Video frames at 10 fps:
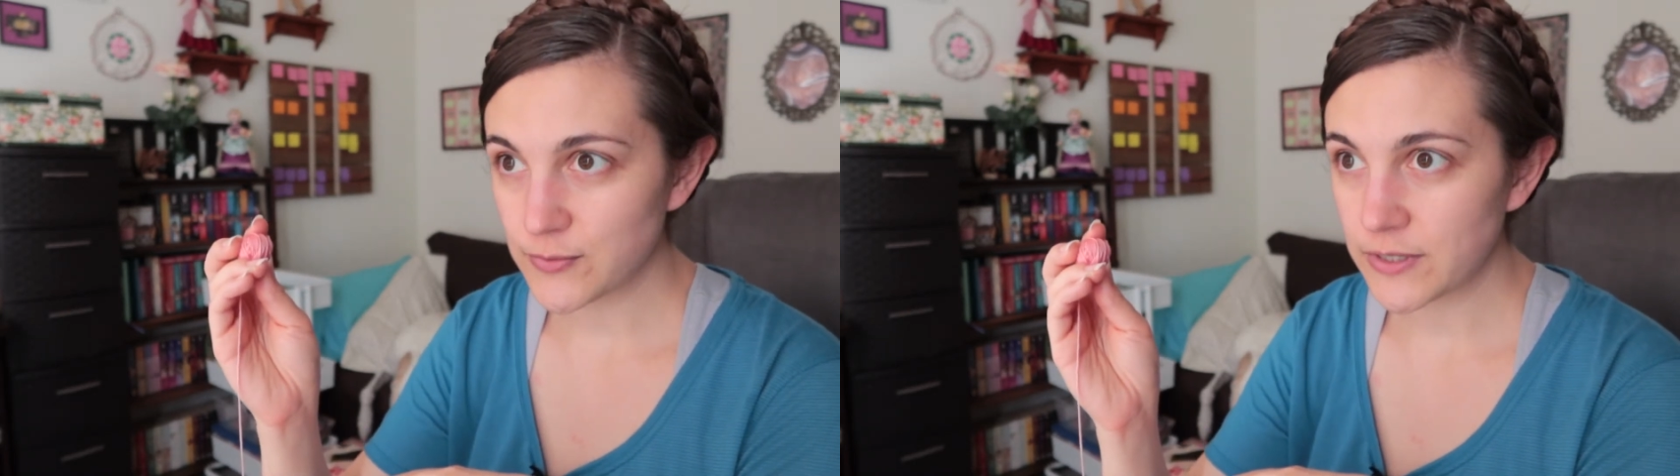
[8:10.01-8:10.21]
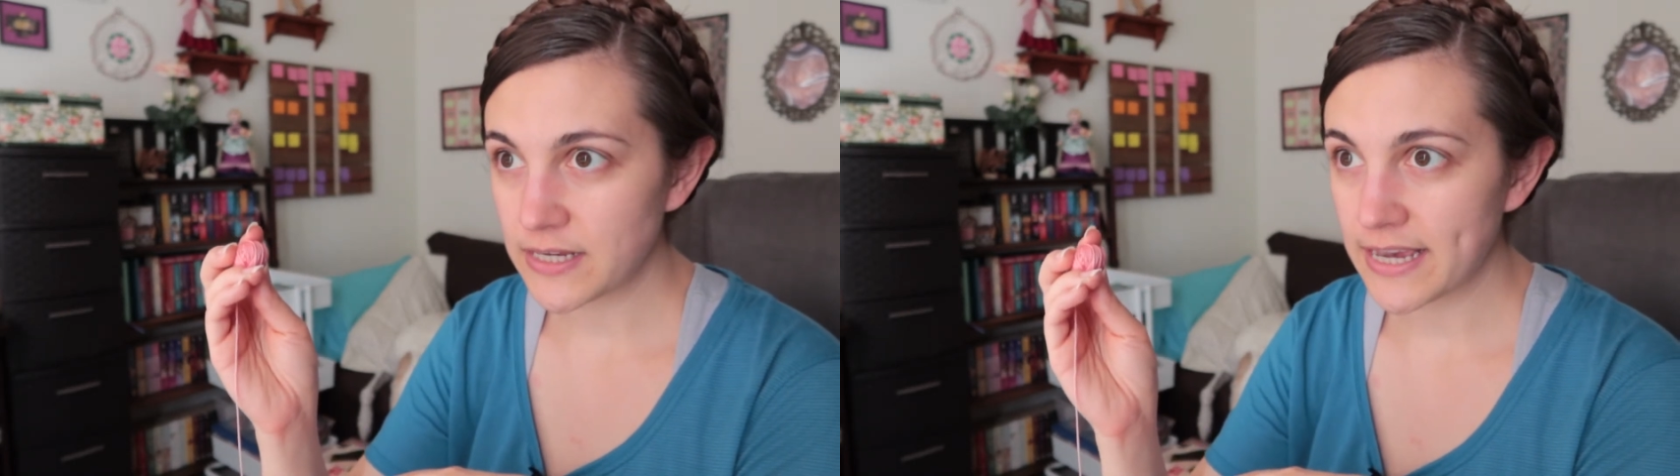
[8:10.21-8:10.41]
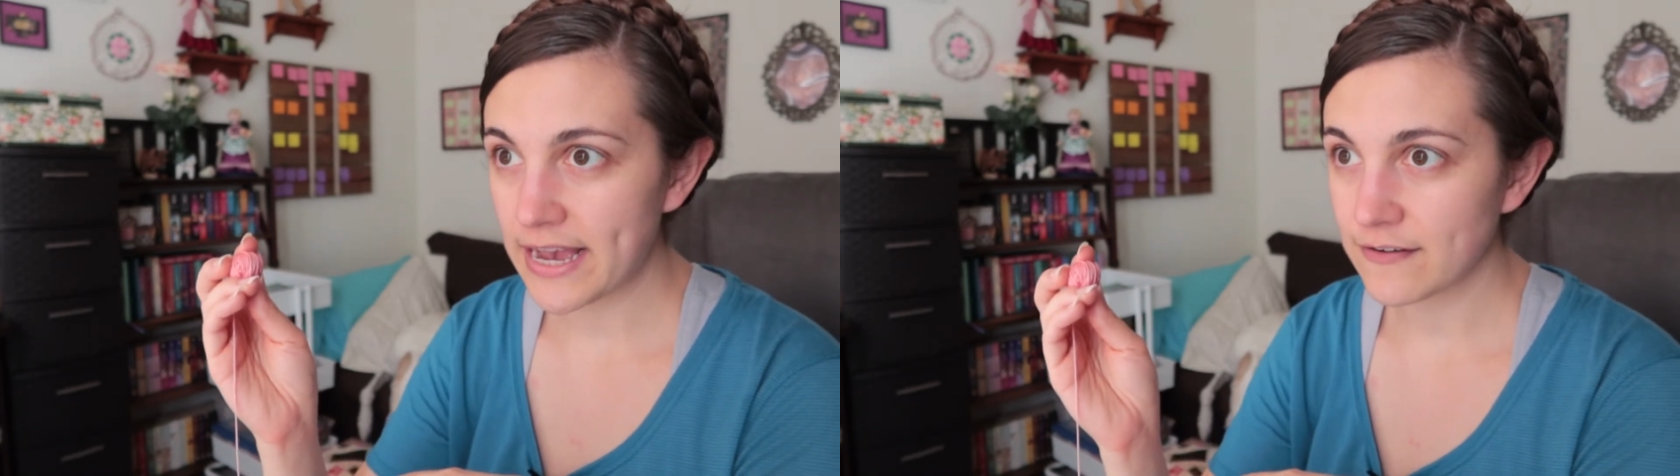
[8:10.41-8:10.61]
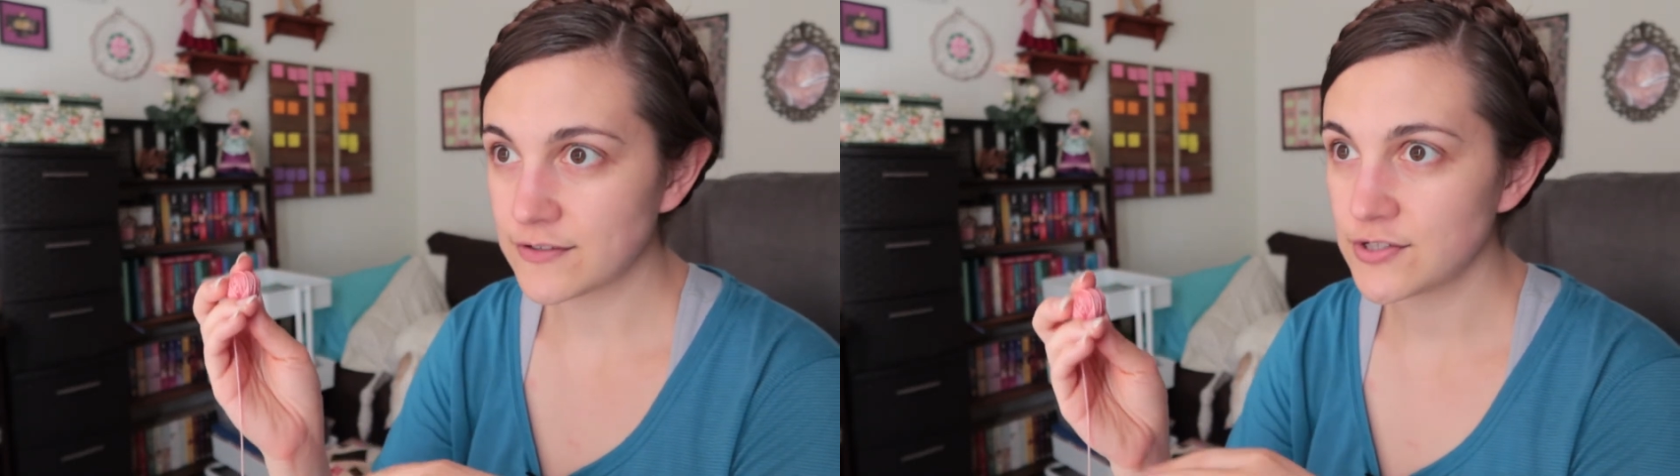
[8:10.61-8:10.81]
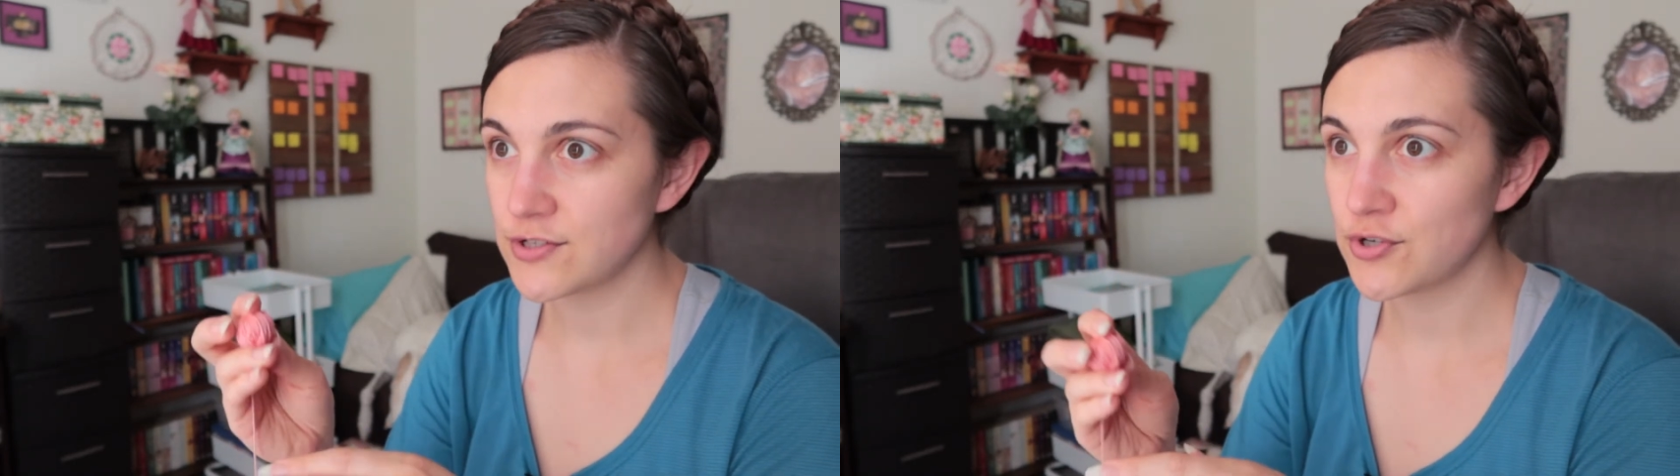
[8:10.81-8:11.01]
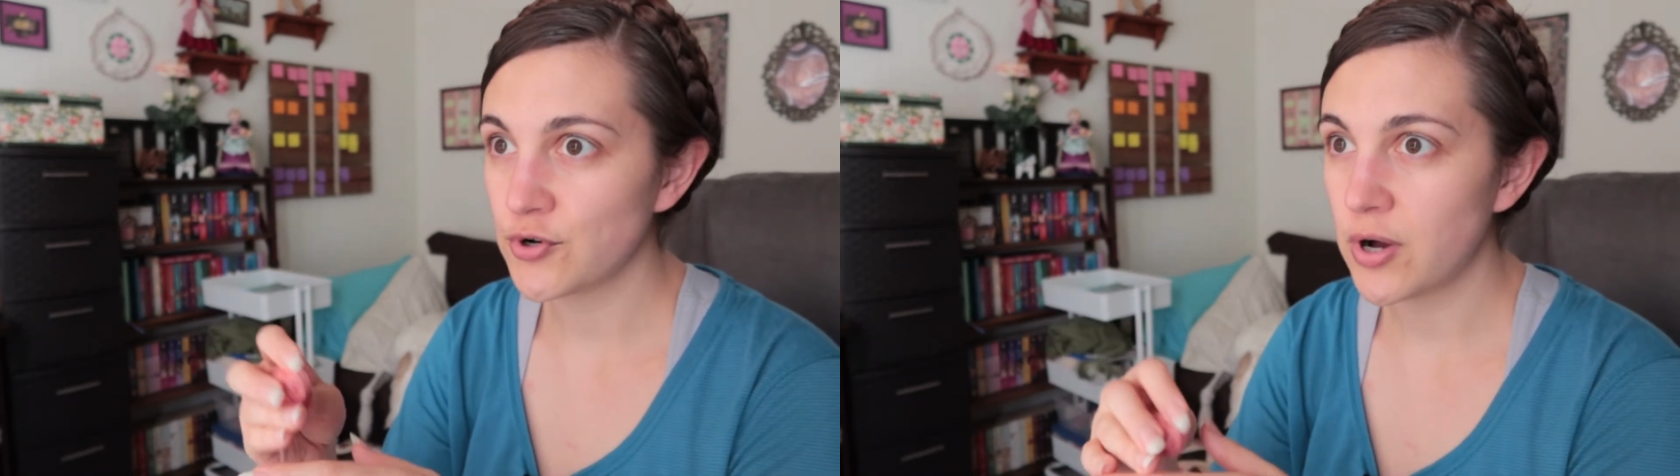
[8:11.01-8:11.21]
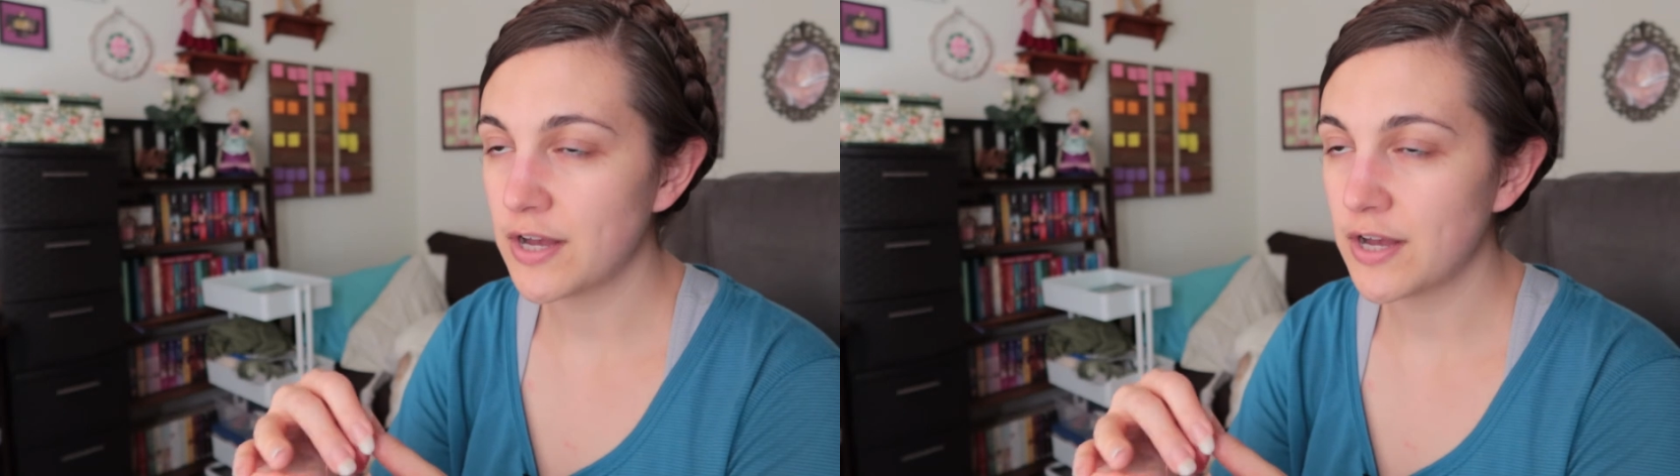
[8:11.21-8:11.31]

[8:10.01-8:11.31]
we have to do